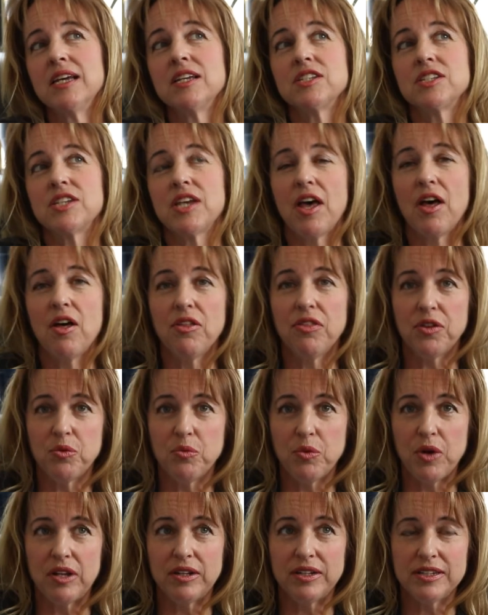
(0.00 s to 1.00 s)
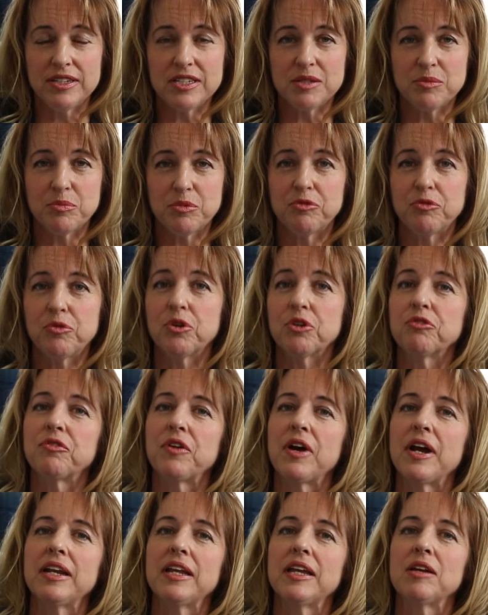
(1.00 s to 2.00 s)
to health and wellness before
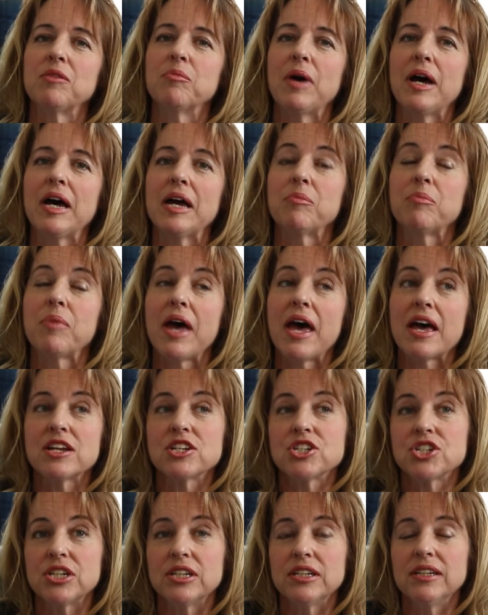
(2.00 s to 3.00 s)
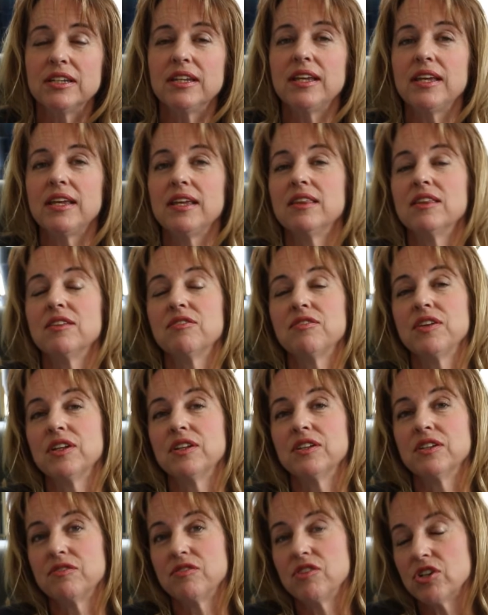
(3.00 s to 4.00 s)
finding my passion in the
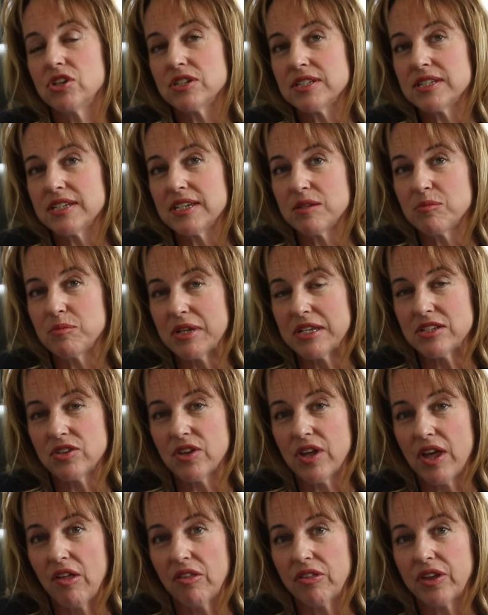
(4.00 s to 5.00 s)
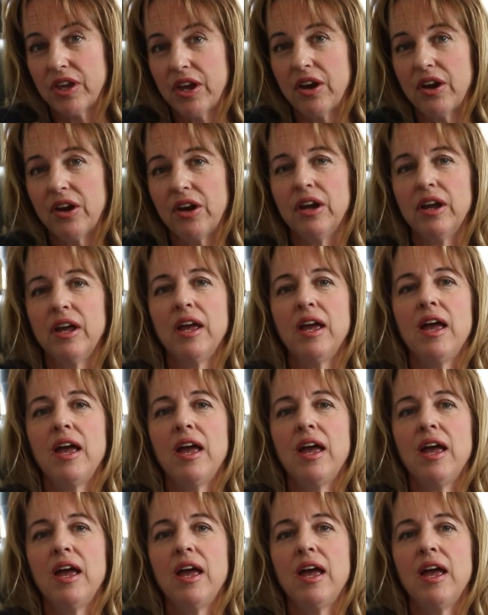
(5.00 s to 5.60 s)
field of nursing and mental health care.